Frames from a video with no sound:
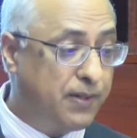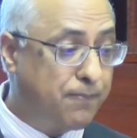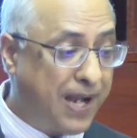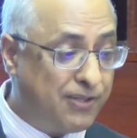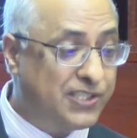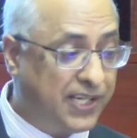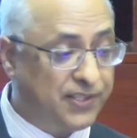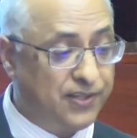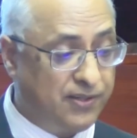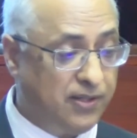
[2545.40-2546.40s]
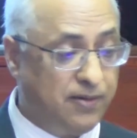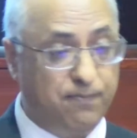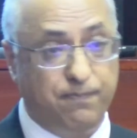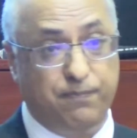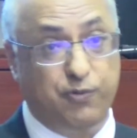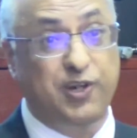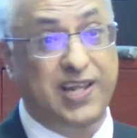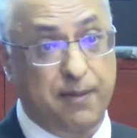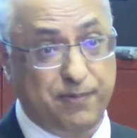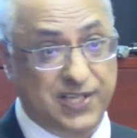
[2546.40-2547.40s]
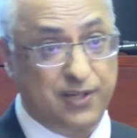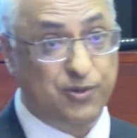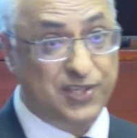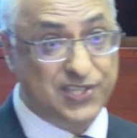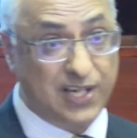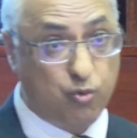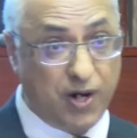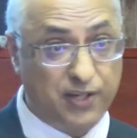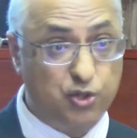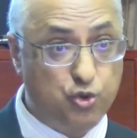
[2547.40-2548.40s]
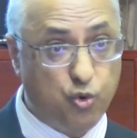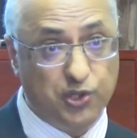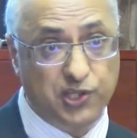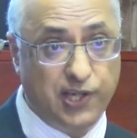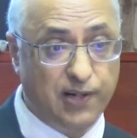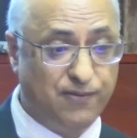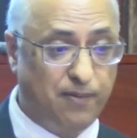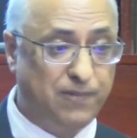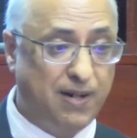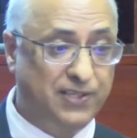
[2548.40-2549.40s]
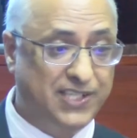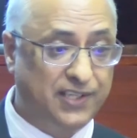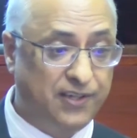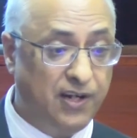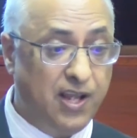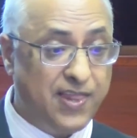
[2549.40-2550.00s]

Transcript: private sector 49%. So it's still quite a strong share from private sector.